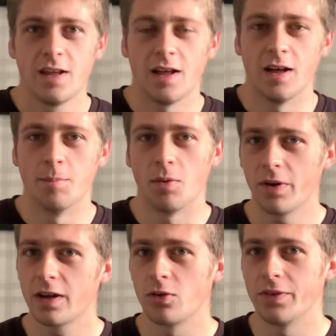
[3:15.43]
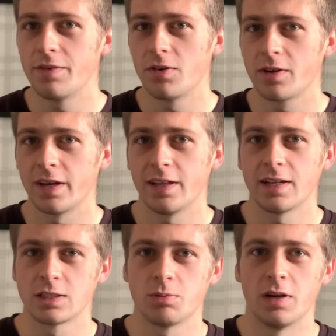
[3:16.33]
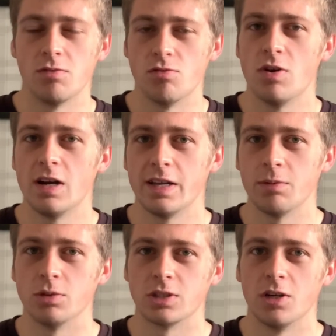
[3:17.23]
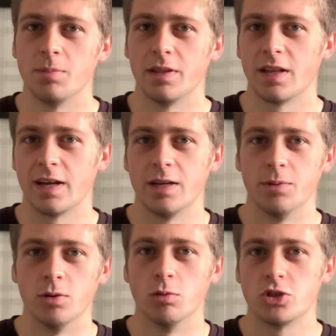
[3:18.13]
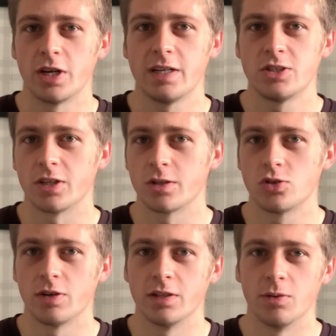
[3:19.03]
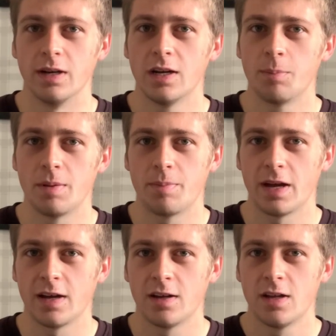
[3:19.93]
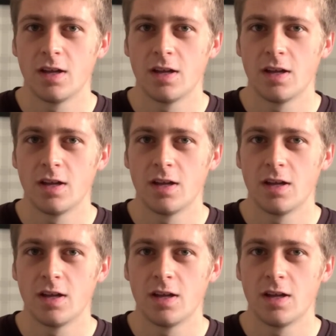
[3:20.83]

But when I got the Evo kit, that's when I really was hoping that it would all change. I could try and do a little bit better.